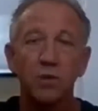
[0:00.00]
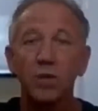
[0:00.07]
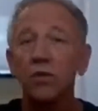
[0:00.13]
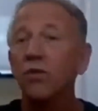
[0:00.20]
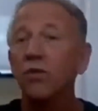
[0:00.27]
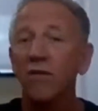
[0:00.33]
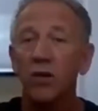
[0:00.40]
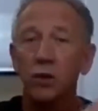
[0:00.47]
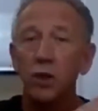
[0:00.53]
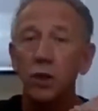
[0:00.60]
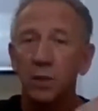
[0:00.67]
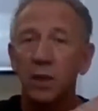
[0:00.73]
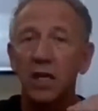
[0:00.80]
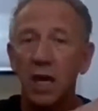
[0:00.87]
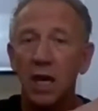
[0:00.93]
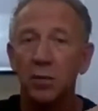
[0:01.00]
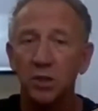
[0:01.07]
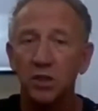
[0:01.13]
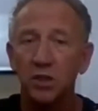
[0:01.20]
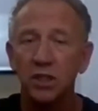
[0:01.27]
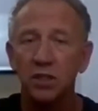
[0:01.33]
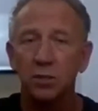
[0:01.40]
So you have a duplicatable
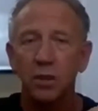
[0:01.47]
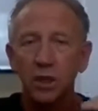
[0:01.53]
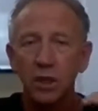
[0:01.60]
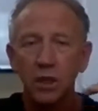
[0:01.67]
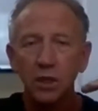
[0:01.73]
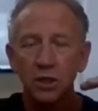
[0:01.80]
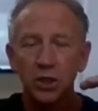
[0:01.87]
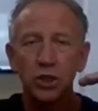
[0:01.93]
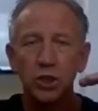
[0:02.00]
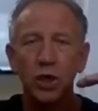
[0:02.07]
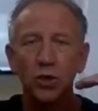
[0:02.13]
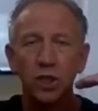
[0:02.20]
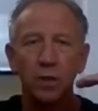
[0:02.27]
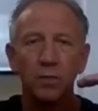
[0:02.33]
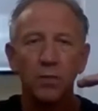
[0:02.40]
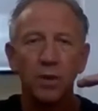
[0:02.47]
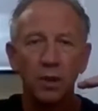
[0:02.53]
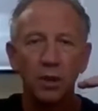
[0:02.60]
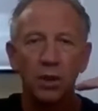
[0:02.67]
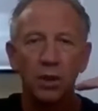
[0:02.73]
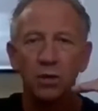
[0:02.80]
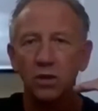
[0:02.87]
system to show them,
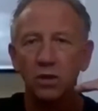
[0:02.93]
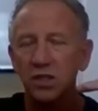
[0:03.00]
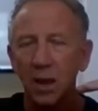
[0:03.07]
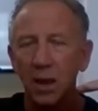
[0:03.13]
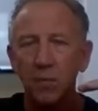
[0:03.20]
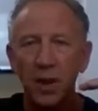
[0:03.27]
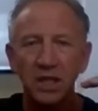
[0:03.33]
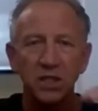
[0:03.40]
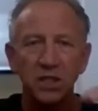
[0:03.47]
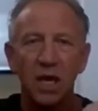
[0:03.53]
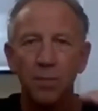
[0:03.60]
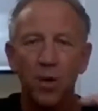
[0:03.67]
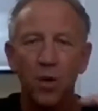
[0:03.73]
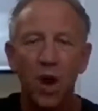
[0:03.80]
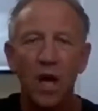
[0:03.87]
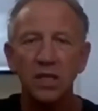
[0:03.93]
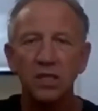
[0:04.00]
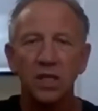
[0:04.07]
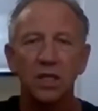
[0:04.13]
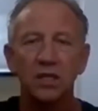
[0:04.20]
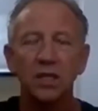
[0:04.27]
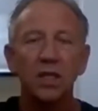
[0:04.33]
step-by-step
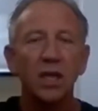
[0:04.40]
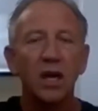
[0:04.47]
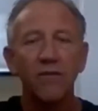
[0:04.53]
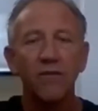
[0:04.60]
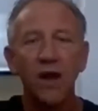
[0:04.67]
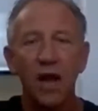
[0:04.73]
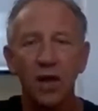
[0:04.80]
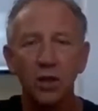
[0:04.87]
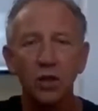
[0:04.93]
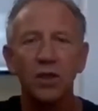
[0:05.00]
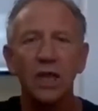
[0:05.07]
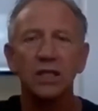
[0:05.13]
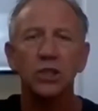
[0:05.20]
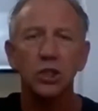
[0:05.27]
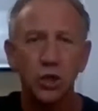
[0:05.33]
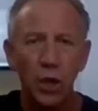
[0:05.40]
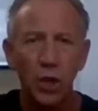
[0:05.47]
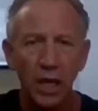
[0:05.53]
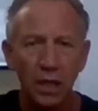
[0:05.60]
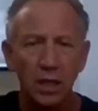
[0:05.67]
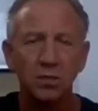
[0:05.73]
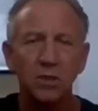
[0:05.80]
process of how to do that, to
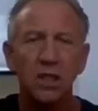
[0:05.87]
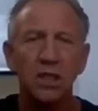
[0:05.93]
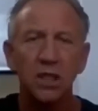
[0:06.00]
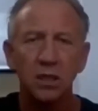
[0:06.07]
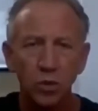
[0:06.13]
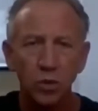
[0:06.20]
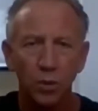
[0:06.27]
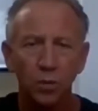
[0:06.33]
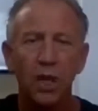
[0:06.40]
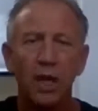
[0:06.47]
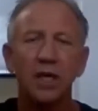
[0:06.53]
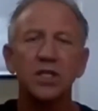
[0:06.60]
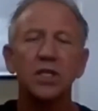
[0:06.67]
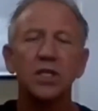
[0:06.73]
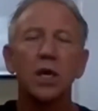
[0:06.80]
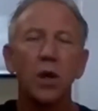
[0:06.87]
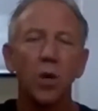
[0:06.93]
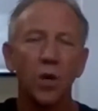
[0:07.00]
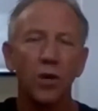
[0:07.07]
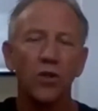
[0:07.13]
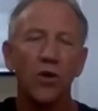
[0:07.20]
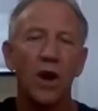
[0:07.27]
train them, to get them to a place
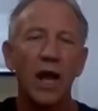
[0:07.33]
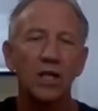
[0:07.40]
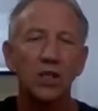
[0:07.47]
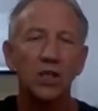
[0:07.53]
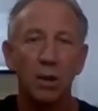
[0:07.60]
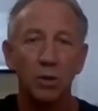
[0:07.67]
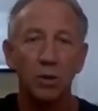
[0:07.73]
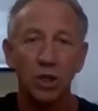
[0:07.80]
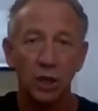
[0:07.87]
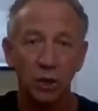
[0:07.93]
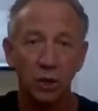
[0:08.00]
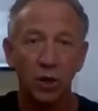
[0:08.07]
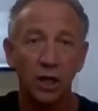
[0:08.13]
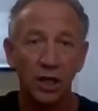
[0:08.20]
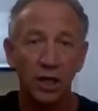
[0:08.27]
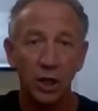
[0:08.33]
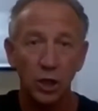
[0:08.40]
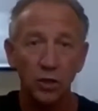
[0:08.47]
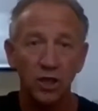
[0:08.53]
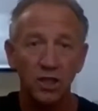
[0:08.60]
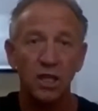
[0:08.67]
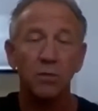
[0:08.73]
where they're actually able to learn and to
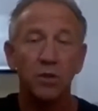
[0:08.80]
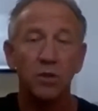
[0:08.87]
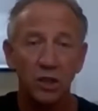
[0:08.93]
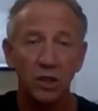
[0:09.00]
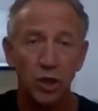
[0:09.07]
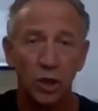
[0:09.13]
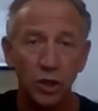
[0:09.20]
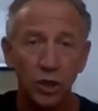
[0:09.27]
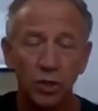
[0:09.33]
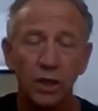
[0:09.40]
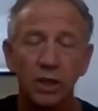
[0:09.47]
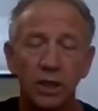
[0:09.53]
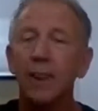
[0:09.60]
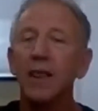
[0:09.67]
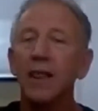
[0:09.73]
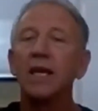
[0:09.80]
do the same things you're doing.